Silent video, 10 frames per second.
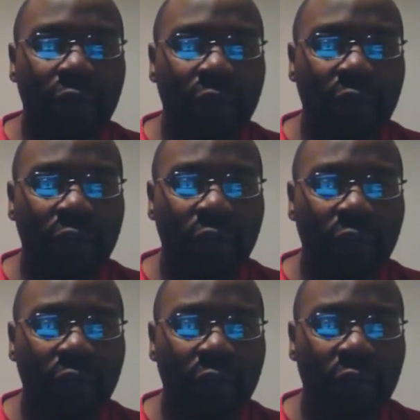
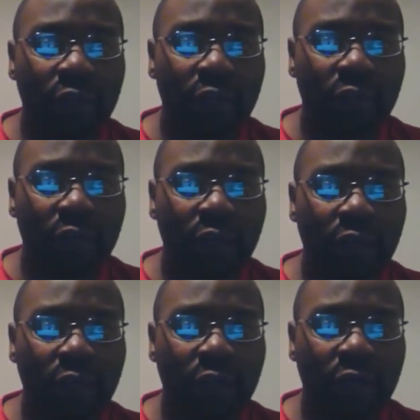
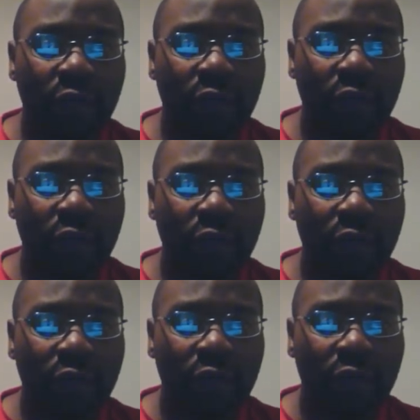
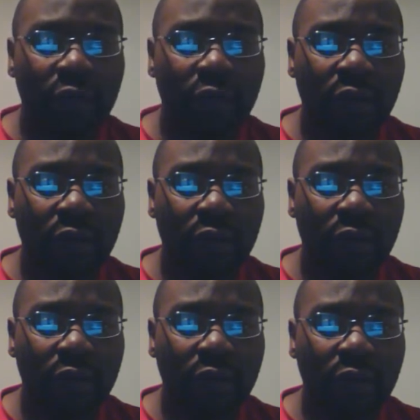
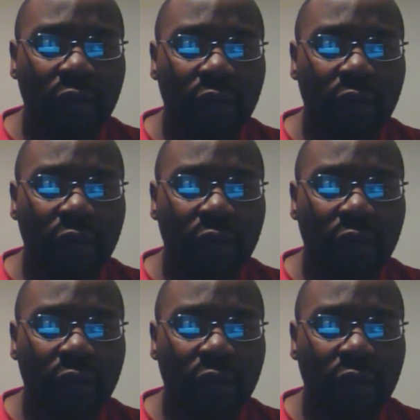No one is speaking in this clip.